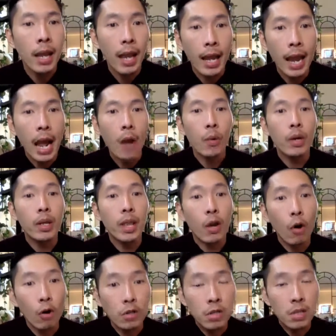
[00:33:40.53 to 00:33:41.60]
And how are they
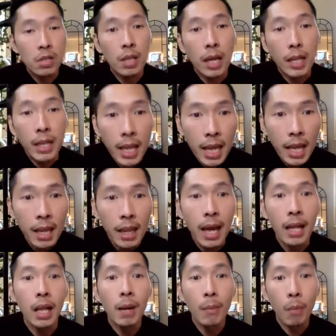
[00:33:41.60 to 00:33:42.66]
also studying
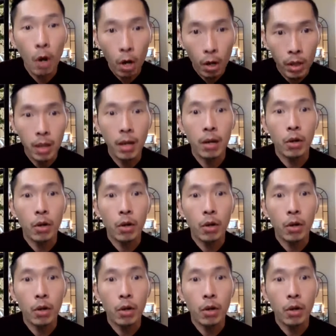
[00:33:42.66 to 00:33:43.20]
that among the